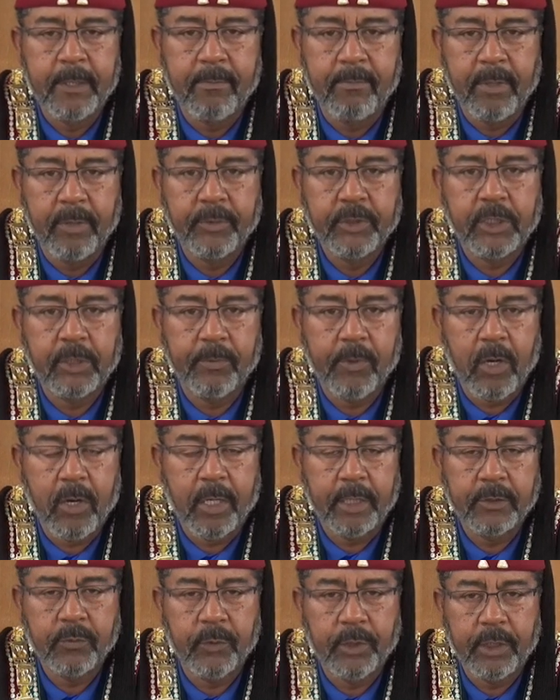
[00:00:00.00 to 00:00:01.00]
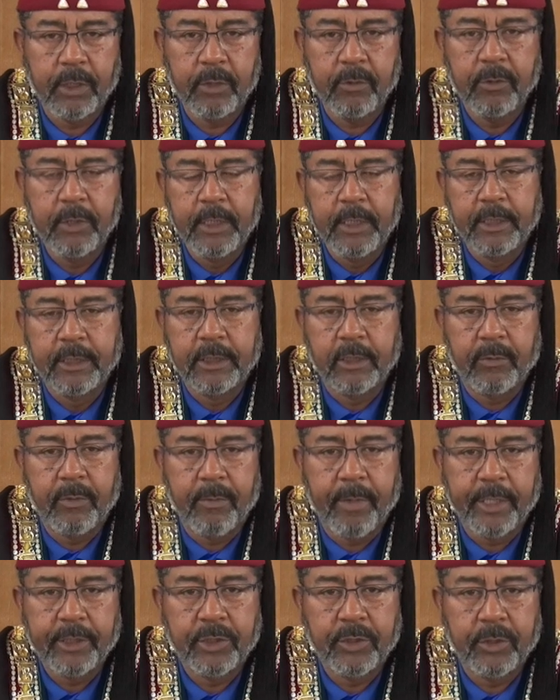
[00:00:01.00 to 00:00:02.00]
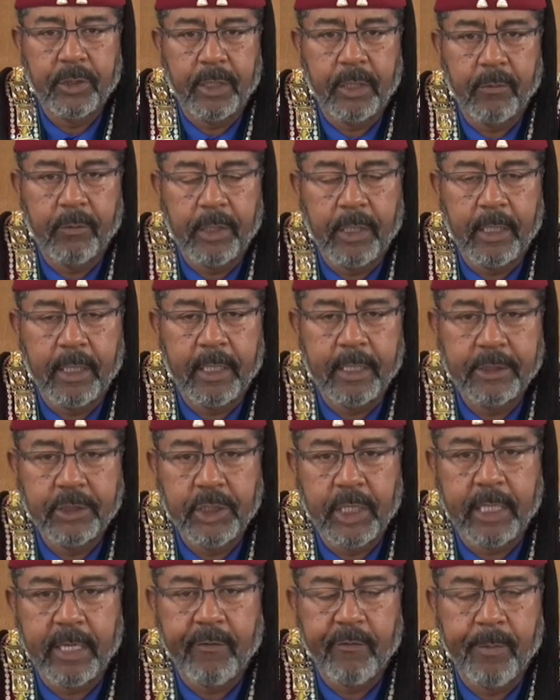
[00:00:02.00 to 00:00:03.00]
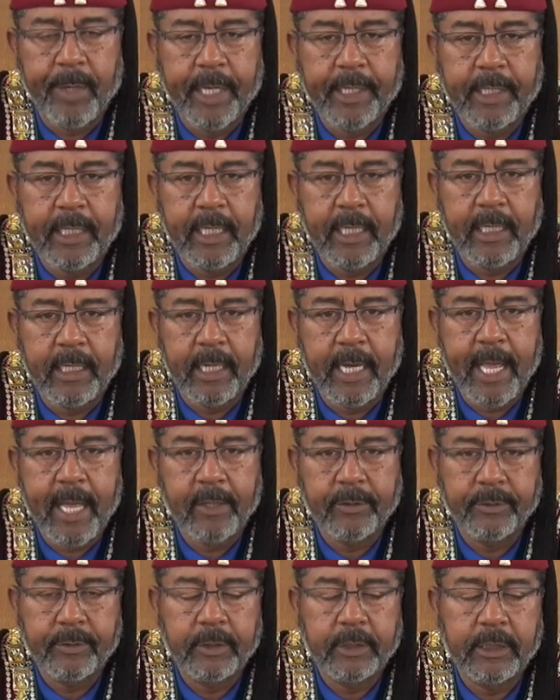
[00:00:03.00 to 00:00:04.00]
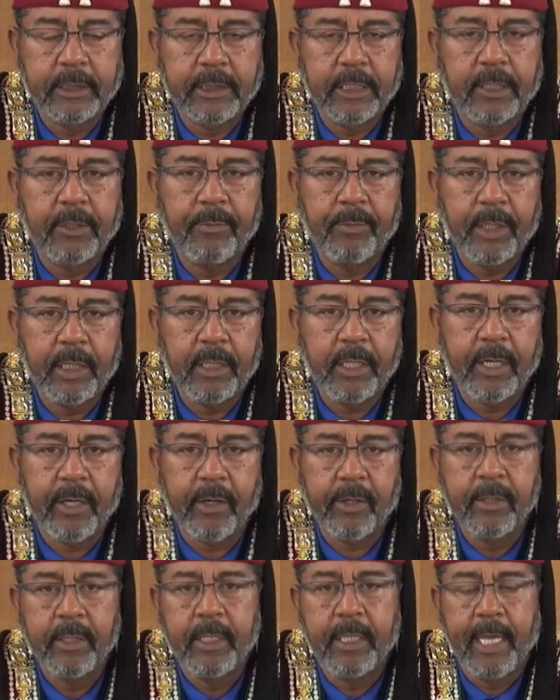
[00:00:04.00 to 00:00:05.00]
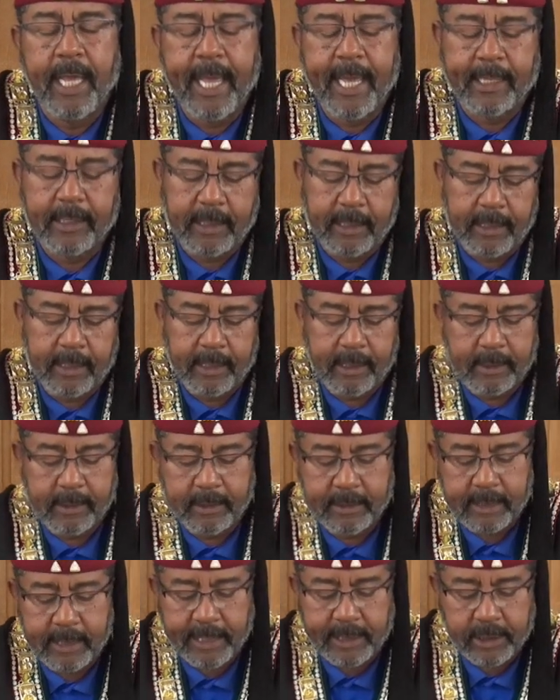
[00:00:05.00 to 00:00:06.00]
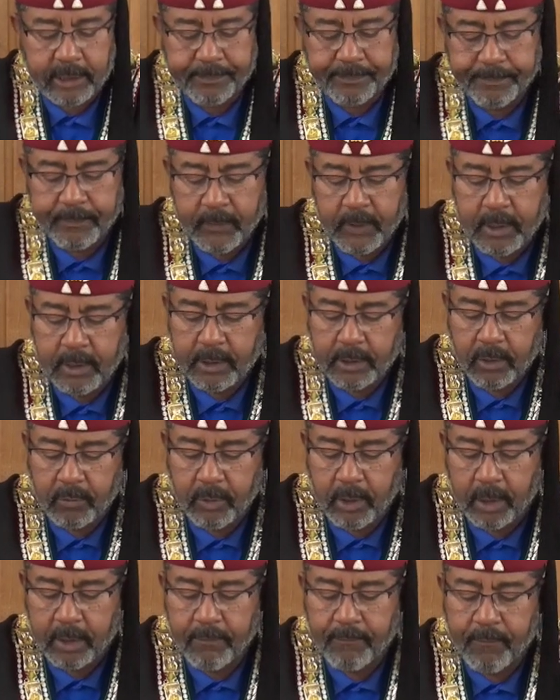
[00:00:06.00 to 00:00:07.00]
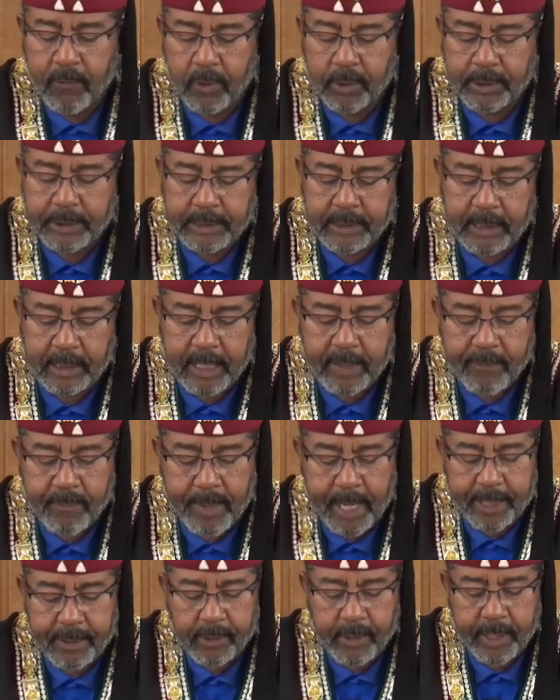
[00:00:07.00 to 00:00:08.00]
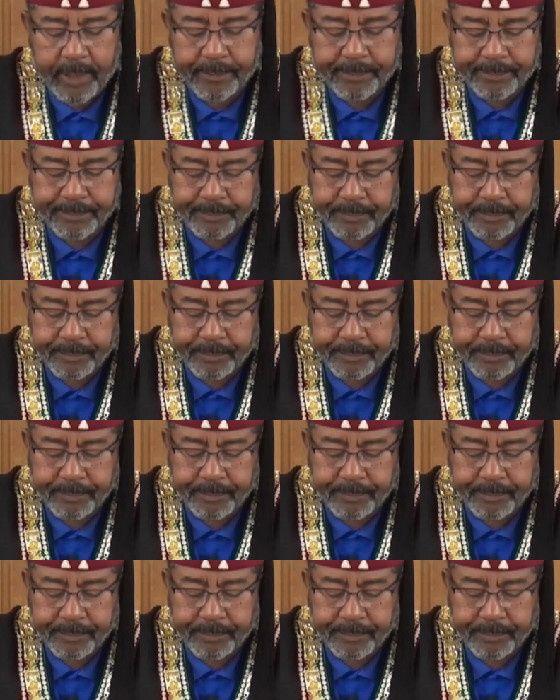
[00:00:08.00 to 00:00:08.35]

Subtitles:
membership cards with you, so we make sure that we check everybody in and out that's going to be there at the session. So we're looking forward to seeing everybody there.